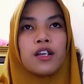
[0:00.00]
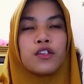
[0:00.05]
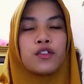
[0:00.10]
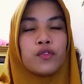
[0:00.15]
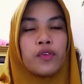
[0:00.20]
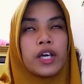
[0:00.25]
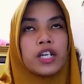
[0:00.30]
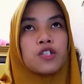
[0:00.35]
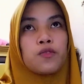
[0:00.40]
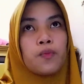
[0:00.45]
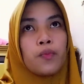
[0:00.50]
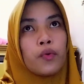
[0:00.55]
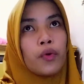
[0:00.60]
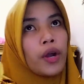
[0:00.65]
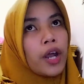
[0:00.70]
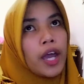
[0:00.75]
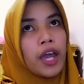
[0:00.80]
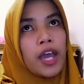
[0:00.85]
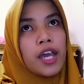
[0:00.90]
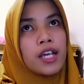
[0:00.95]
to
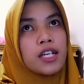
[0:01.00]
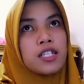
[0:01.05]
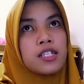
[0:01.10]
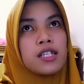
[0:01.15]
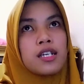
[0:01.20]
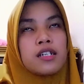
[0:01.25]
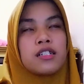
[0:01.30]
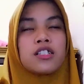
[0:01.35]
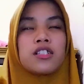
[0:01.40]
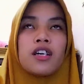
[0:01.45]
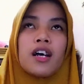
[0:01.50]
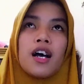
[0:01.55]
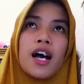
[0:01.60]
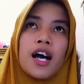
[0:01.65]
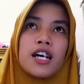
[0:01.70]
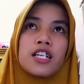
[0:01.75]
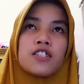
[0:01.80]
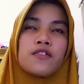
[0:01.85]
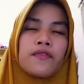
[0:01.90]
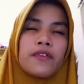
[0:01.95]
express their
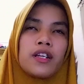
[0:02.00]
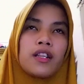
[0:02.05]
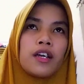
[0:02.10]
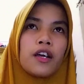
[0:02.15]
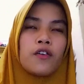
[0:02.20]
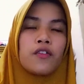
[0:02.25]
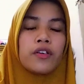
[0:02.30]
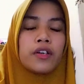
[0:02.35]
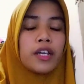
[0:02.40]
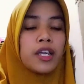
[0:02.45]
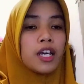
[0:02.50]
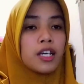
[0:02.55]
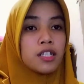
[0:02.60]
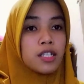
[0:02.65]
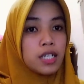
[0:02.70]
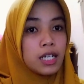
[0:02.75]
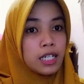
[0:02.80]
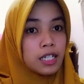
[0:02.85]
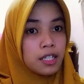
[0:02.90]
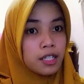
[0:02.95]
thoughts, feelings, or needs
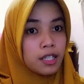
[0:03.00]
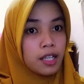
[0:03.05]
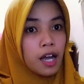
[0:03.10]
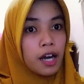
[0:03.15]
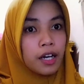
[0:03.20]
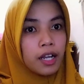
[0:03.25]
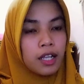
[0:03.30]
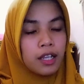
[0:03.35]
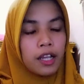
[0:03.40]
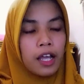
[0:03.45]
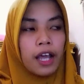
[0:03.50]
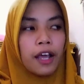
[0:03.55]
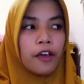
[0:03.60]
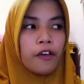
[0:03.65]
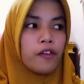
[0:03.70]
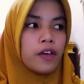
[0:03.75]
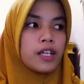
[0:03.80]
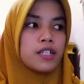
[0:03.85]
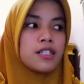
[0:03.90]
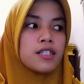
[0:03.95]
in the target
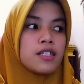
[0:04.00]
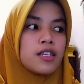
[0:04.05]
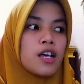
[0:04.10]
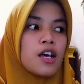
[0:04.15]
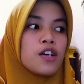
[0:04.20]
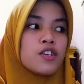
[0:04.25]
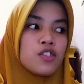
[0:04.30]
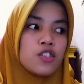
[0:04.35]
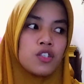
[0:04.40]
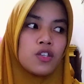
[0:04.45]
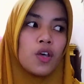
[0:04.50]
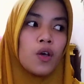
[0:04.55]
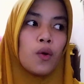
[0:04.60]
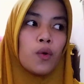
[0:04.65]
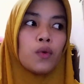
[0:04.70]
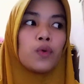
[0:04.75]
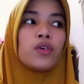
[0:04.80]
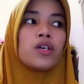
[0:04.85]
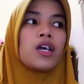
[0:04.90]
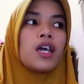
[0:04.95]
language.
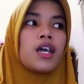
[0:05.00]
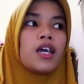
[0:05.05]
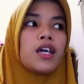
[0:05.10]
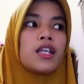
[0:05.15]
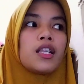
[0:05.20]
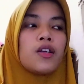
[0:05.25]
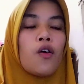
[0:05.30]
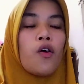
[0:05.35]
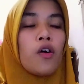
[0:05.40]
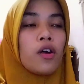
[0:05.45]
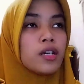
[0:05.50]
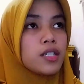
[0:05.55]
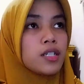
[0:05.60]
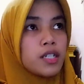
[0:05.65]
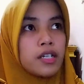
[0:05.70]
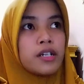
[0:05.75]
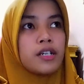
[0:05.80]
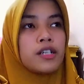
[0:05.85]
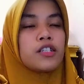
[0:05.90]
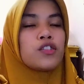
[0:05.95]
So, in
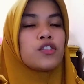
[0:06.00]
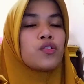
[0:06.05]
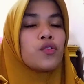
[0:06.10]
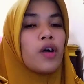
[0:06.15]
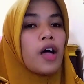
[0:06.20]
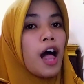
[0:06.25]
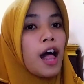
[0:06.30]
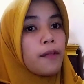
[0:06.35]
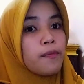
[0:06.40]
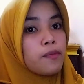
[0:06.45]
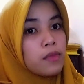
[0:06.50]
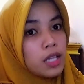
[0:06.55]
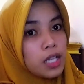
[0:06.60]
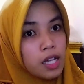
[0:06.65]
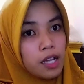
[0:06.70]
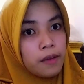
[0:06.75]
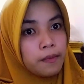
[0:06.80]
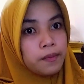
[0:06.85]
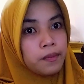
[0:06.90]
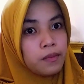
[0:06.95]
order to help
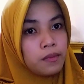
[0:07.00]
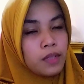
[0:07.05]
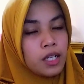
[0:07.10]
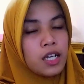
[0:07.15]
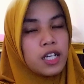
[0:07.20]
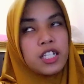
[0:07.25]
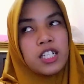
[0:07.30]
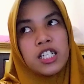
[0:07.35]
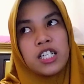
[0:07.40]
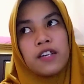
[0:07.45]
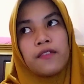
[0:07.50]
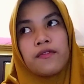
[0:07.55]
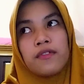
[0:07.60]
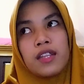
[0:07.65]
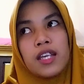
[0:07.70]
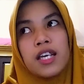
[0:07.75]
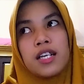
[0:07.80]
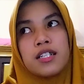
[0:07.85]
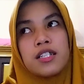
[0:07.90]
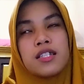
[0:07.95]
them achieve
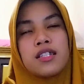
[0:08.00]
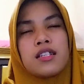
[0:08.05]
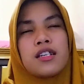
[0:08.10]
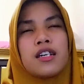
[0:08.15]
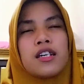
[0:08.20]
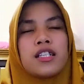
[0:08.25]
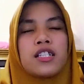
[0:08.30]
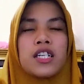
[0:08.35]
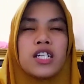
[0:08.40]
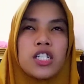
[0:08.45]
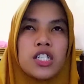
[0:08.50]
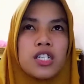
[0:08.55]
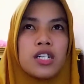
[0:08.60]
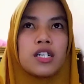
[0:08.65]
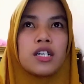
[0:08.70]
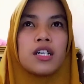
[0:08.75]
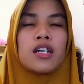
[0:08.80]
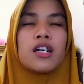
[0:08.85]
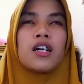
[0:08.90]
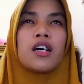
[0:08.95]
this, the teacher
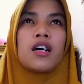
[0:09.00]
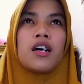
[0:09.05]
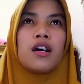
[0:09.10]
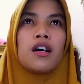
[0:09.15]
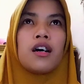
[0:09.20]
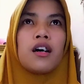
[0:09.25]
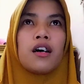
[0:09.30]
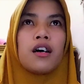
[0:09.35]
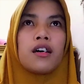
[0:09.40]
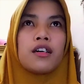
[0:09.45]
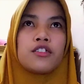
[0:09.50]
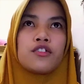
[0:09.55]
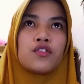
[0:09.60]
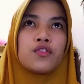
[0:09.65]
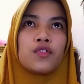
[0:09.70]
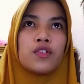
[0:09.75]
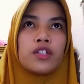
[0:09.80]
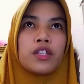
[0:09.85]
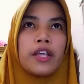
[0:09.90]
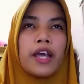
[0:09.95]

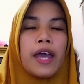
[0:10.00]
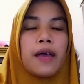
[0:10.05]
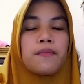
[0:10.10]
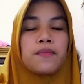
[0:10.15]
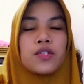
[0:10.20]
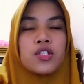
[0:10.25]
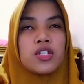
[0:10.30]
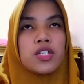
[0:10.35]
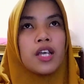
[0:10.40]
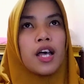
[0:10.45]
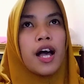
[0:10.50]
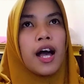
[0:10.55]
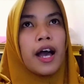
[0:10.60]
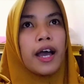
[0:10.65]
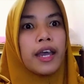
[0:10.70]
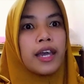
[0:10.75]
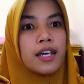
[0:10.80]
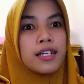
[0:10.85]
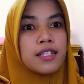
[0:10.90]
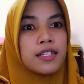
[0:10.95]
should
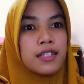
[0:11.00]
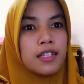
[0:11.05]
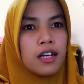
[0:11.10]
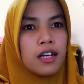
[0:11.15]
emphasize